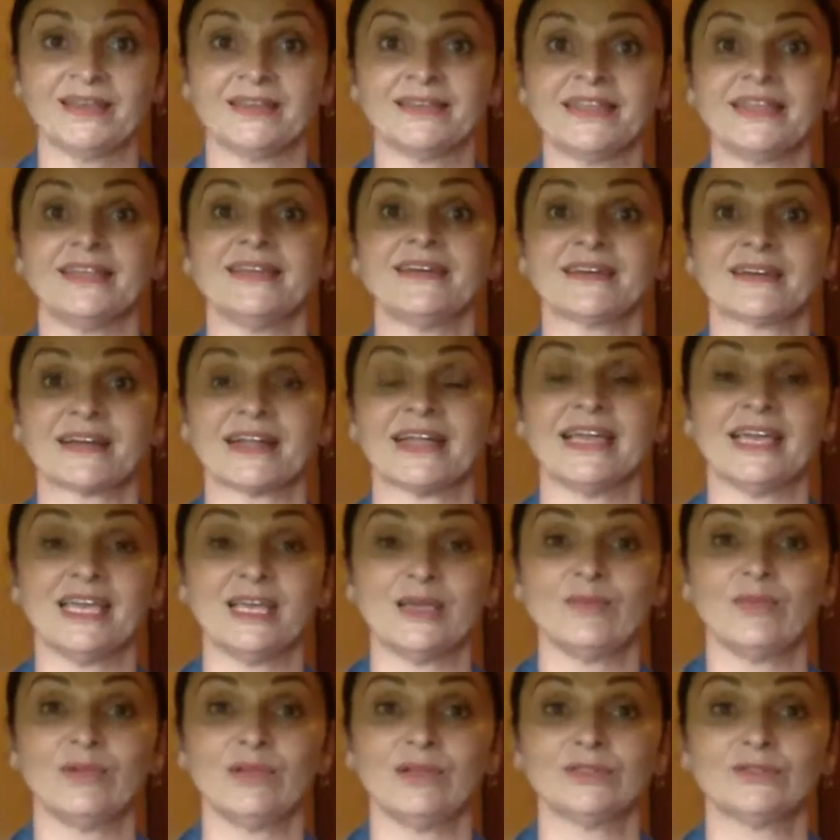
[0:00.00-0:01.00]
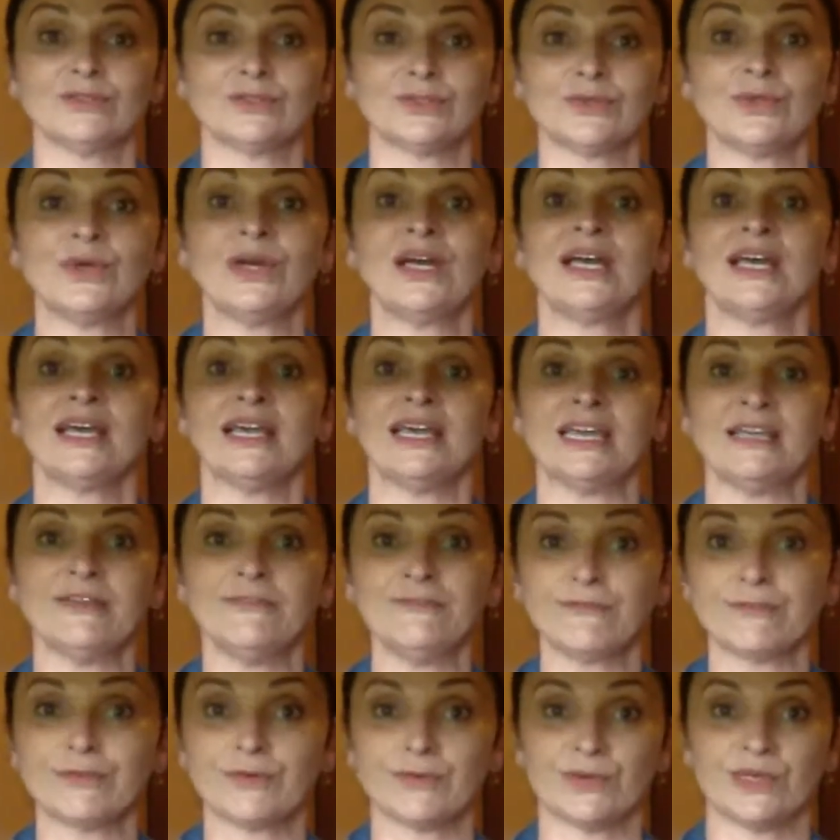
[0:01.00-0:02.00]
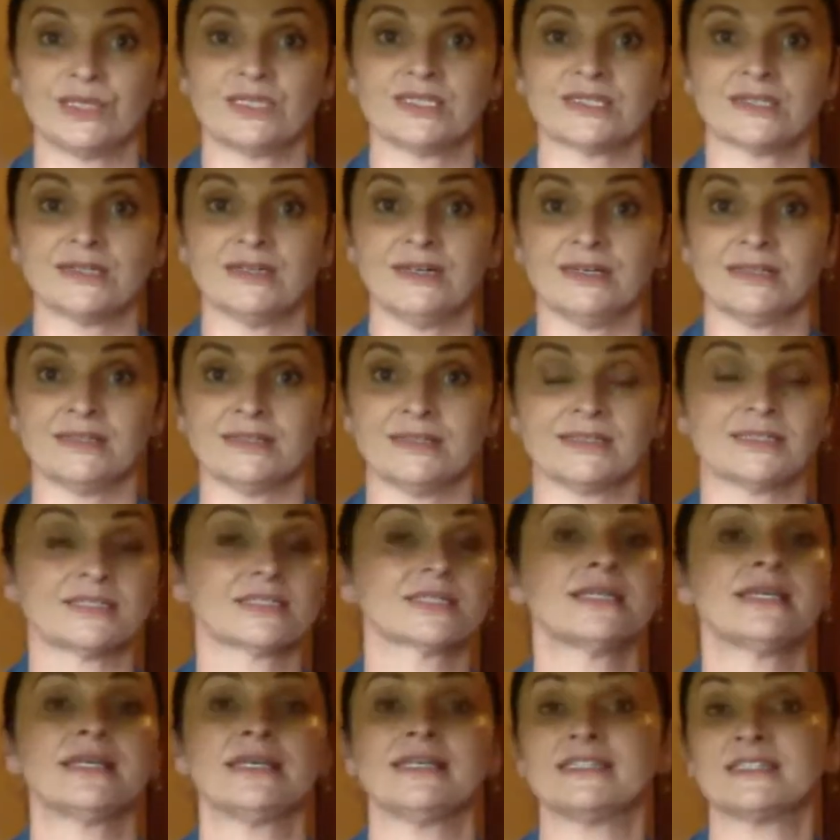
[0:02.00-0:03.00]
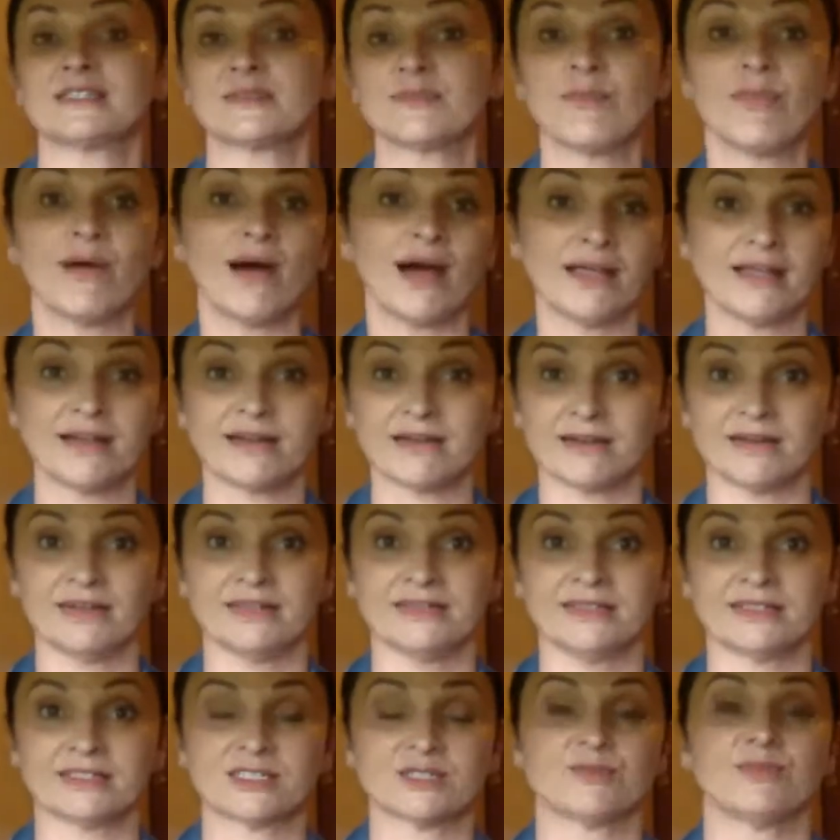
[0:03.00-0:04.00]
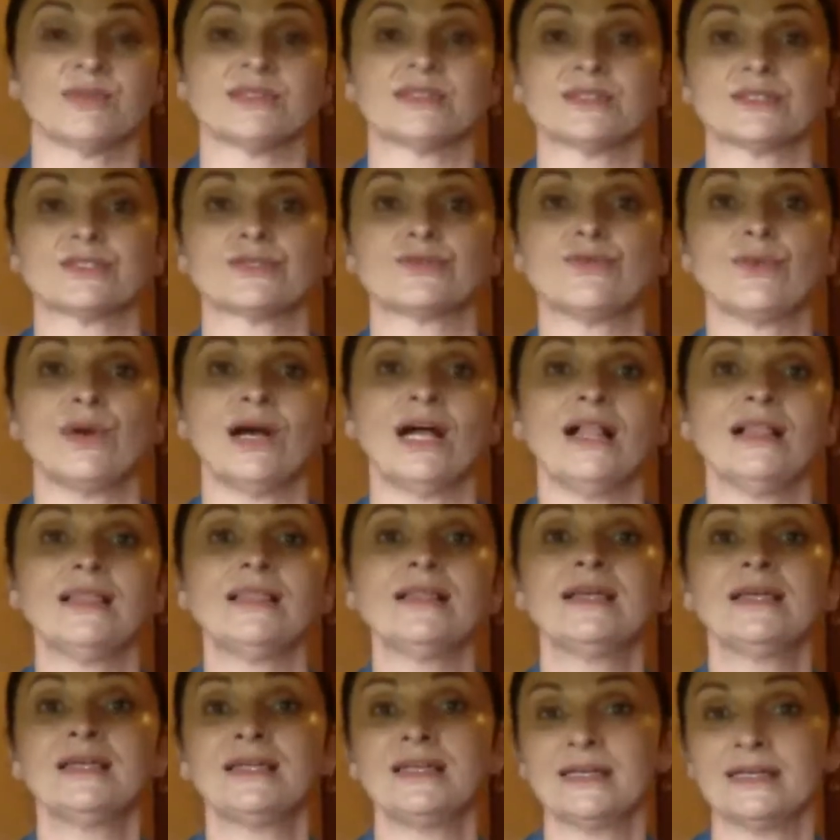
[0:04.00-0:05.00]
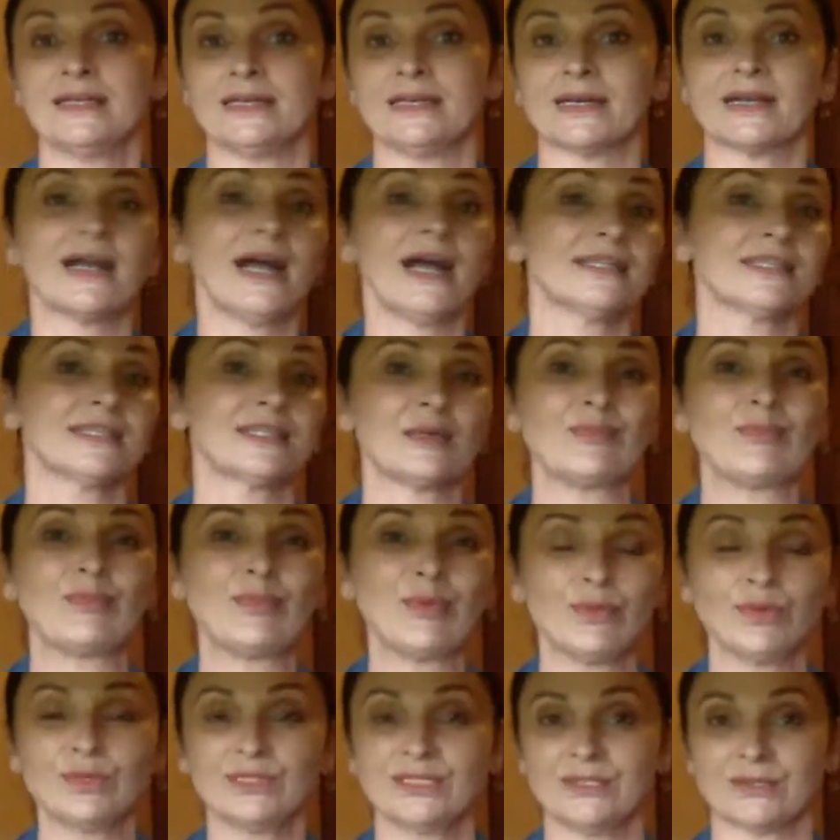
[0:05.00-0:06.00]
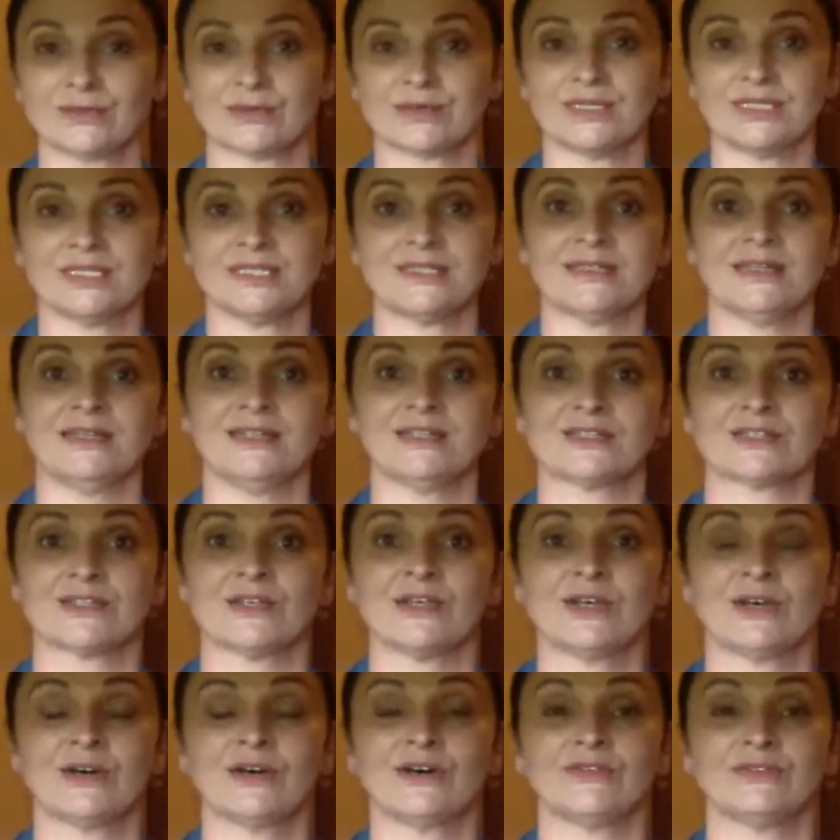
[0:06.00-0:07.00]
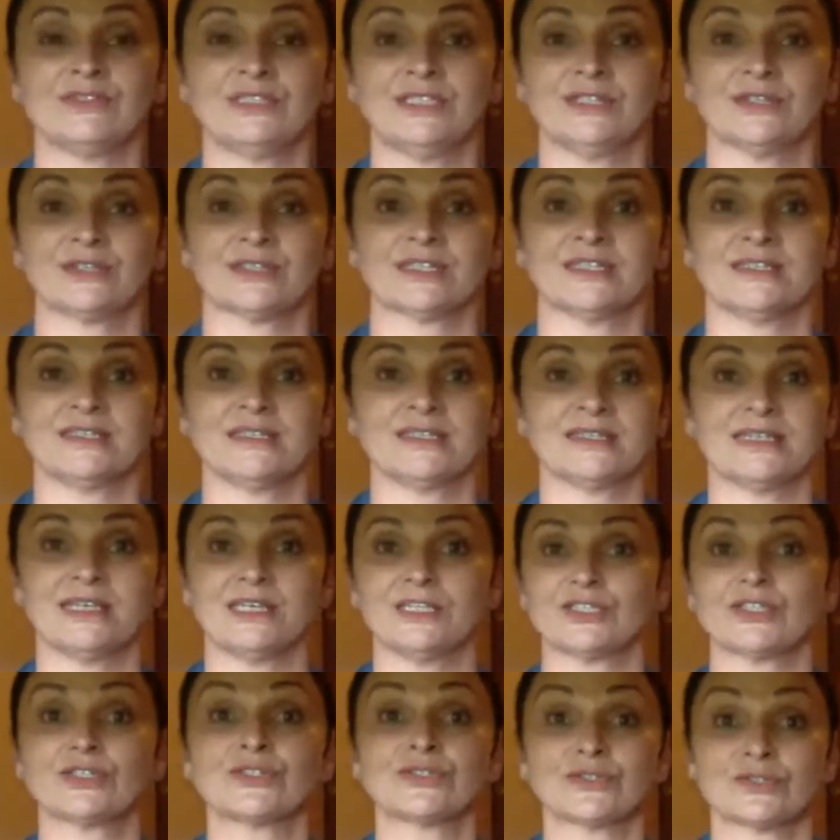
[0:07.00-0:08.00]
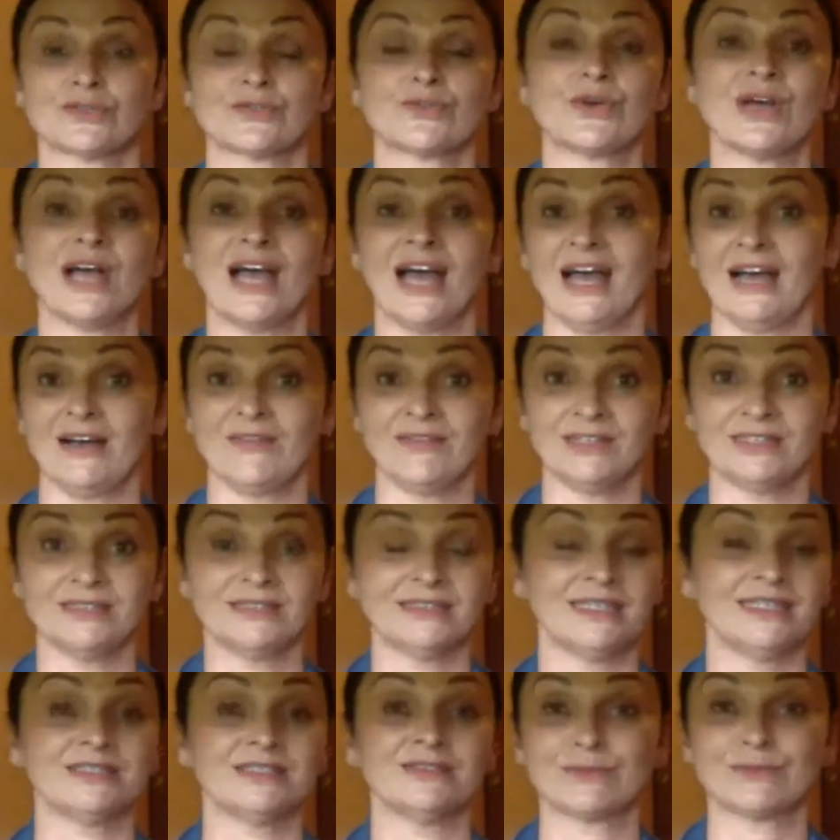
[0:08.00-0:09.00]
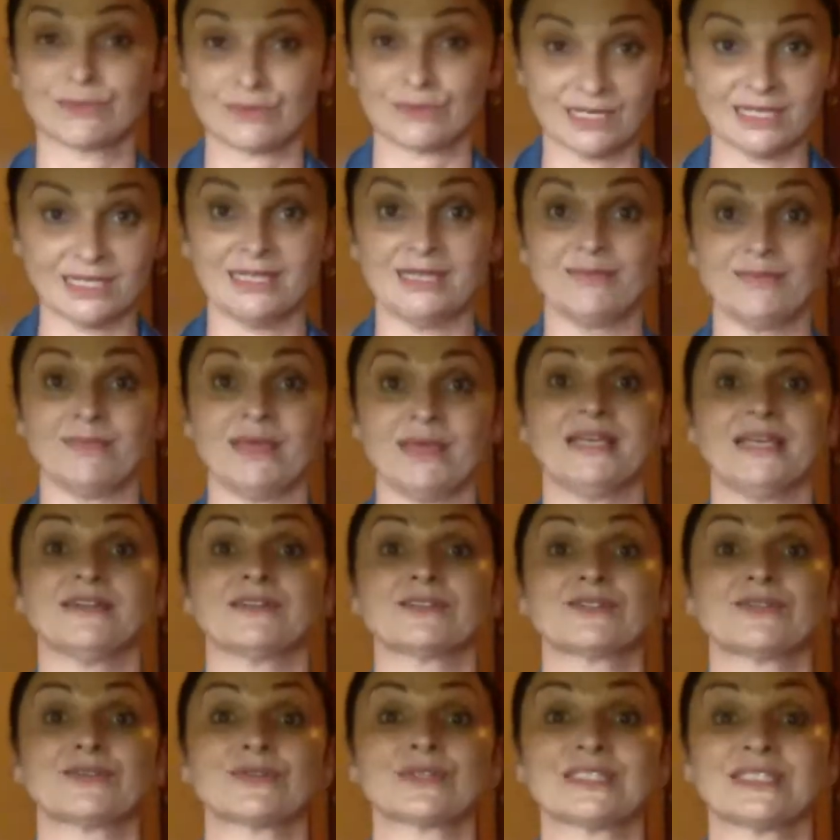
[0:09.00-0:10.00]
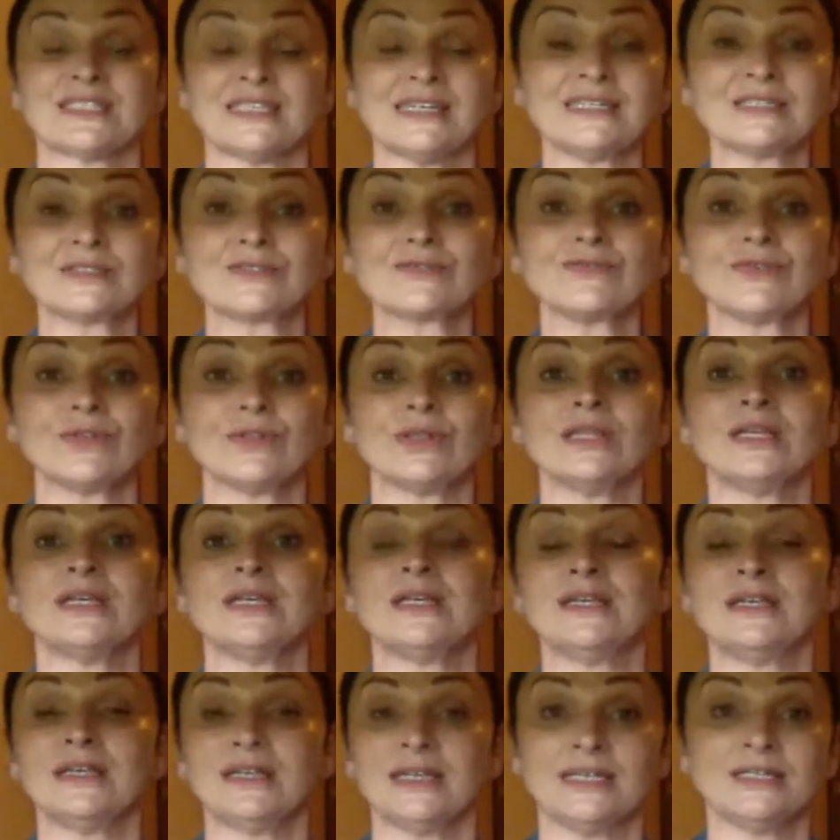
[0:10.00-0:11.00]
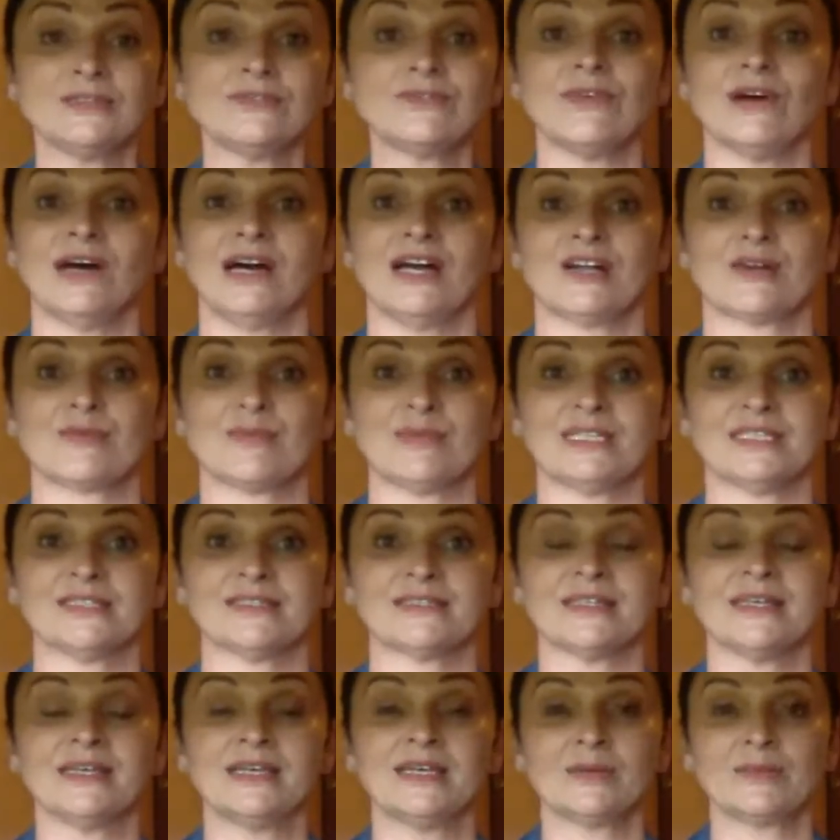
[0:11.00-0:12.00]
They are able to influence others, inspire others, but as well catapult the results of the organizations to heaven and really make a successful environment,